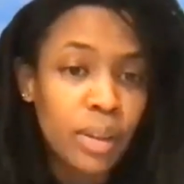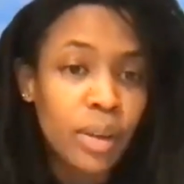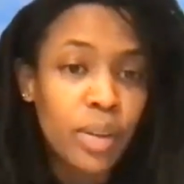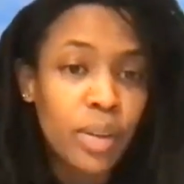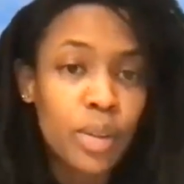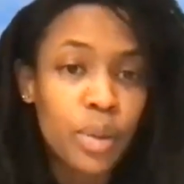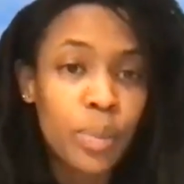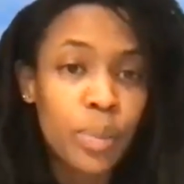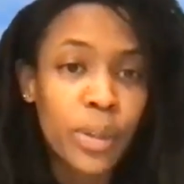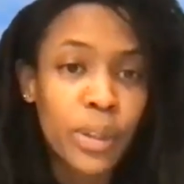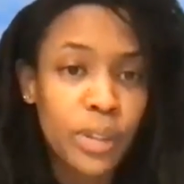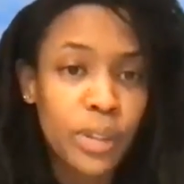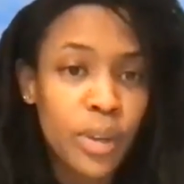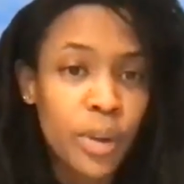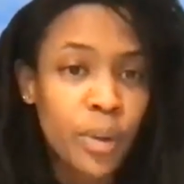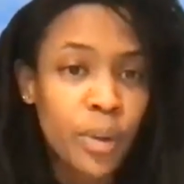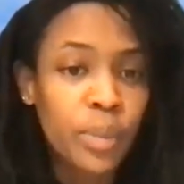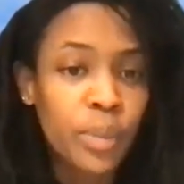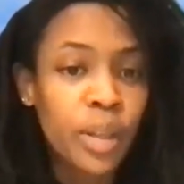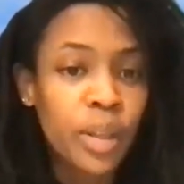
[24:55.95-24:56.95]
also brings
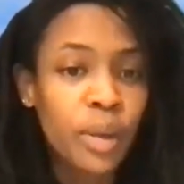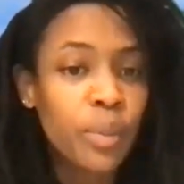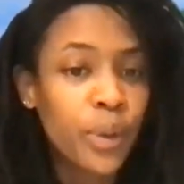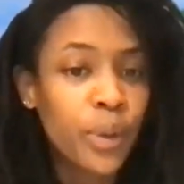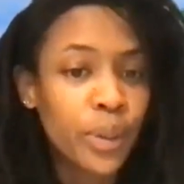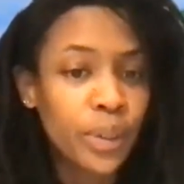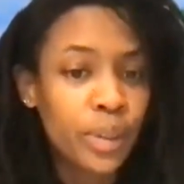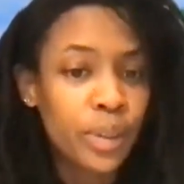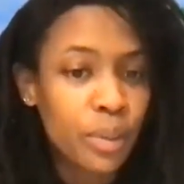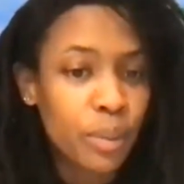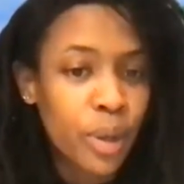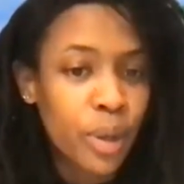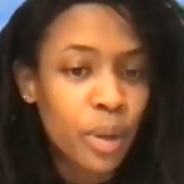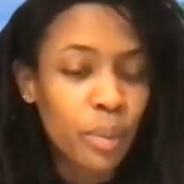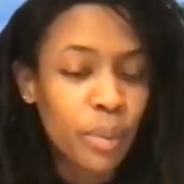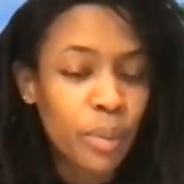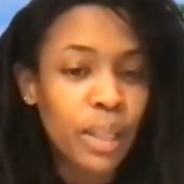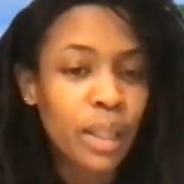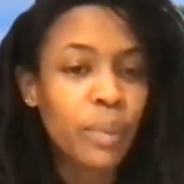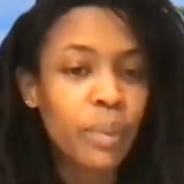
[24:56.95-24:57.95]
home the importance of mark
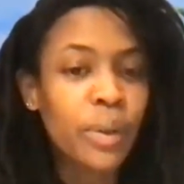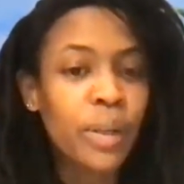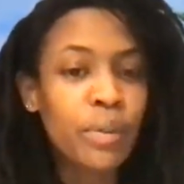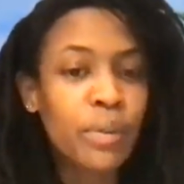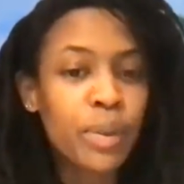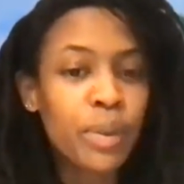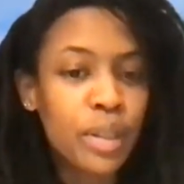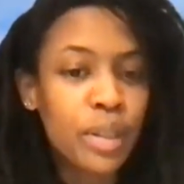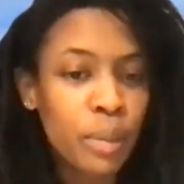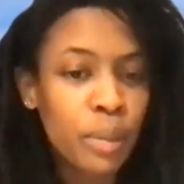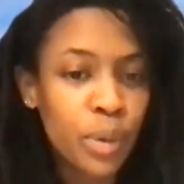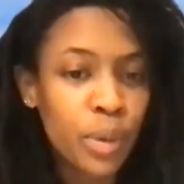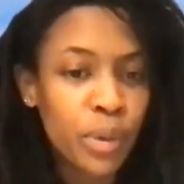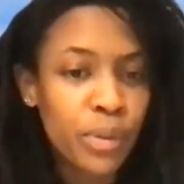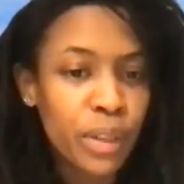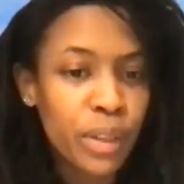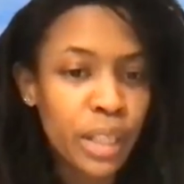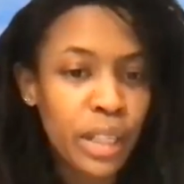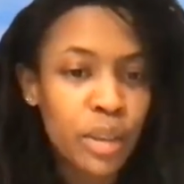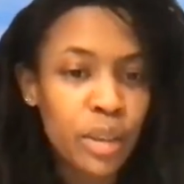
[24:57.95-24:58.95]
making where even some
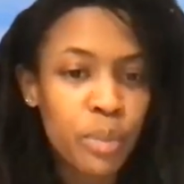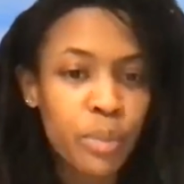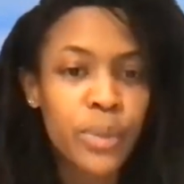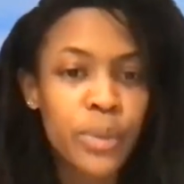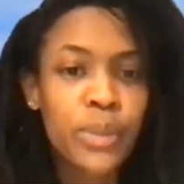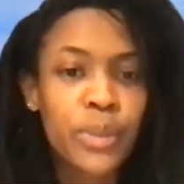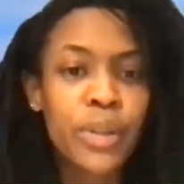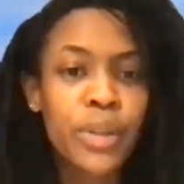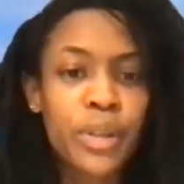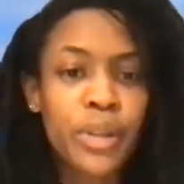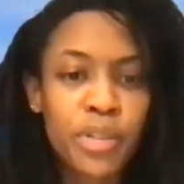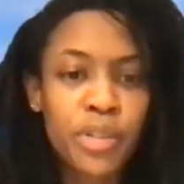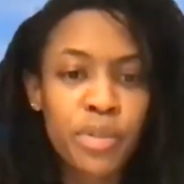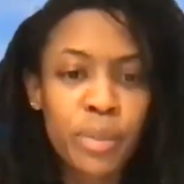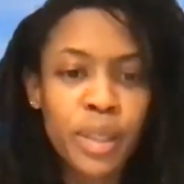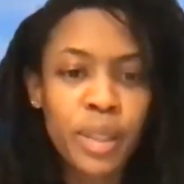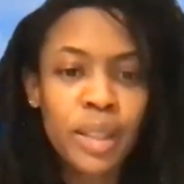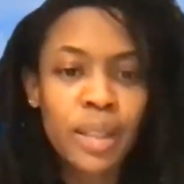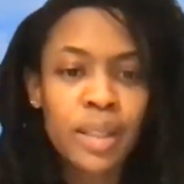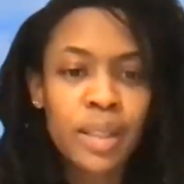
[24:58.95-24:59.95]
graffiti is preserved
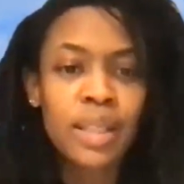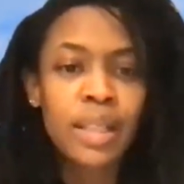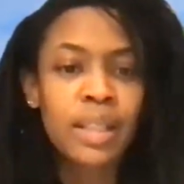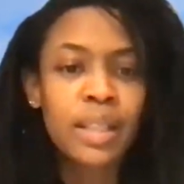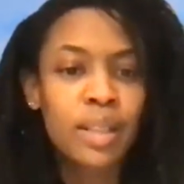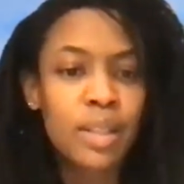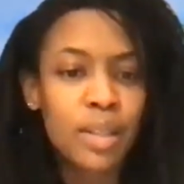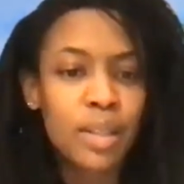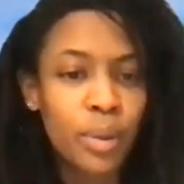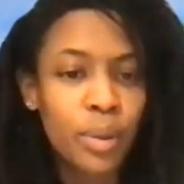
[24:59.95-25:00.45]
because it is so